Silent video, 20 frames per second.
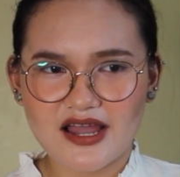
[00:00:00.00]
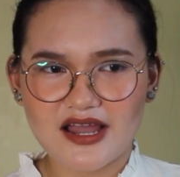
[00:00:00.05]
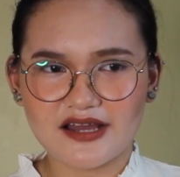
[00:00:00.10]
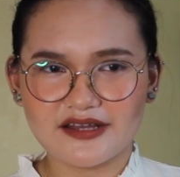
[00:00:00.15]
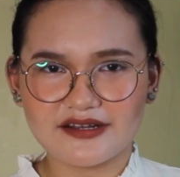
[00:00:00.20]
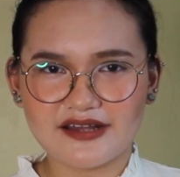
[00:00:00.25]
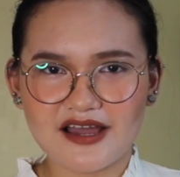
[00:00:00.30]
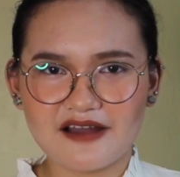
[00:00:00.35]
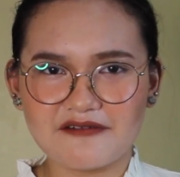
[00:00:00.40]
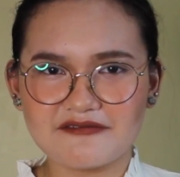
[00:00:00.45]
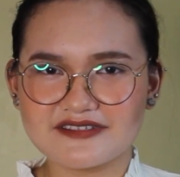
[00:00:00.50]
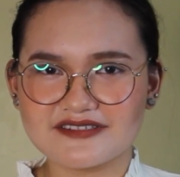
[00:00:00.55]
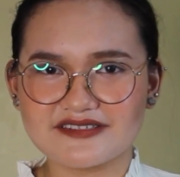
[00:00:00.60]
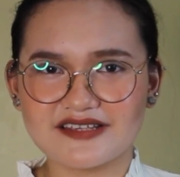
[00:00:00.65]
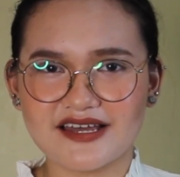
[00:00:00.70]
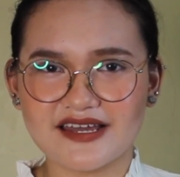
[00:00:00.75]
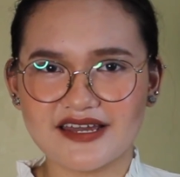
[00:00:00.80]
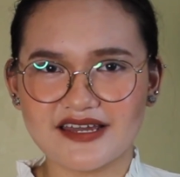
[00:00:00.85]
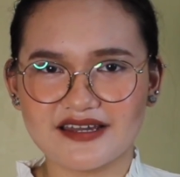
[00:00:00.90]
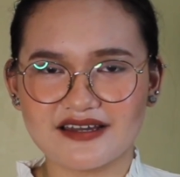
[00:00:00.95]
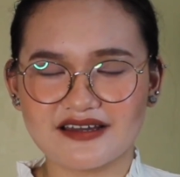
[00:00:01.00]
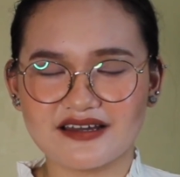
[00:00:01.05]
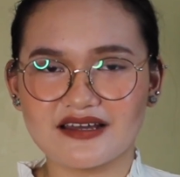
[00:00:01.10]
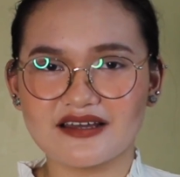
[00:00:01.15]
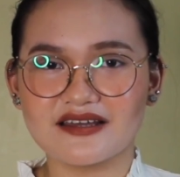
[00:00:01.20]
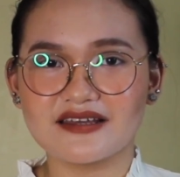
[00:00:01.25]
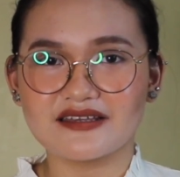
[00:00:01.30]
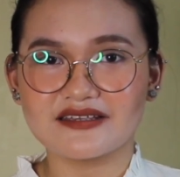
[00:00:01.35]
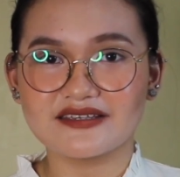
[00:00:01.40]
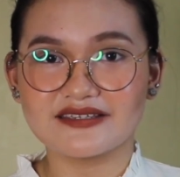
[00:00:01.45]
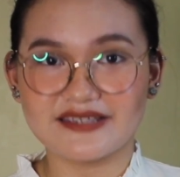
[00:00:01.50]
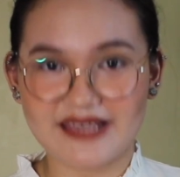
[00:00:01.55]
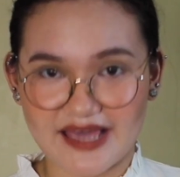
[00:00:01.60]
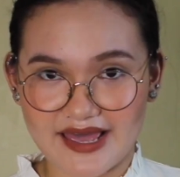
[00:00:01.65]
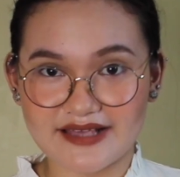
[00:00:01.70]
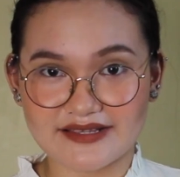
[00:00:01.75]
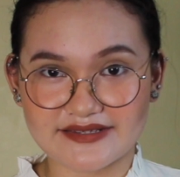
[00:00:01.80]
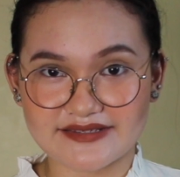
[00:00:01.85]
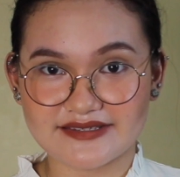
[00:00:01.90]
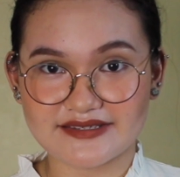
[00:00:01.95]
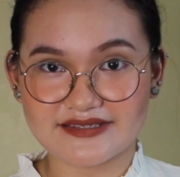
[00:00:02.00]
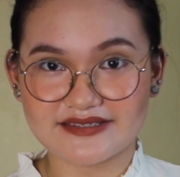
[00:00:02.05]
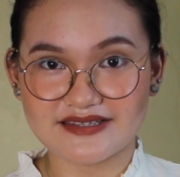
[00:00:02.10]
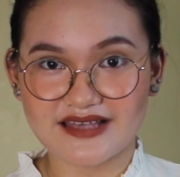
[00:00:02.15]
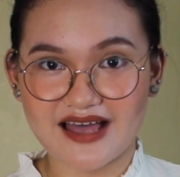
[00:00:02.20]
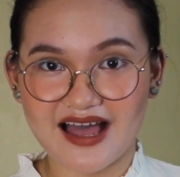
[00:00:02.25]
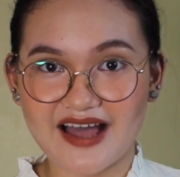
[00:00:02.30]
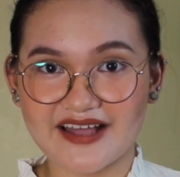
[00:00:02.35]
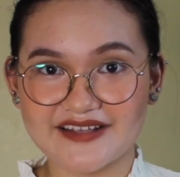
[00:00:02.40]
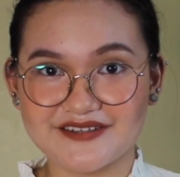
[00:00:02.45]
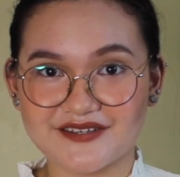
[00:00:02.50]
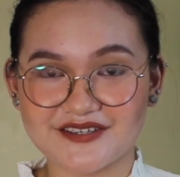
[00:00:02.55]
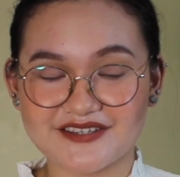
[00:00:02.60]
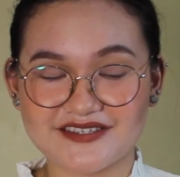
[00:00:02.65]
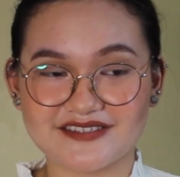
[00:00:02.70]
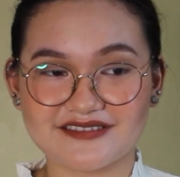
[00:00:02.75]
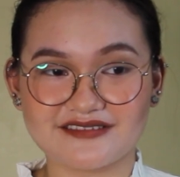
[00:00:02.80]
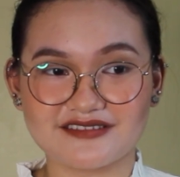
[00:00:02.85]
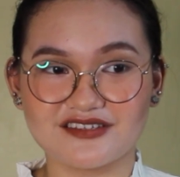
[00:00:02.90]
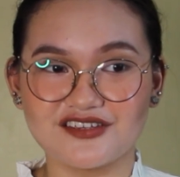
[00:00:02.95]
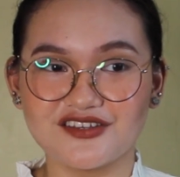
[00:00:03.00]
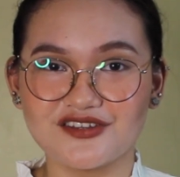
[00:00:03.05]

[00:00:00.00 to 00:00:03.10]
And I was like, yes. I just,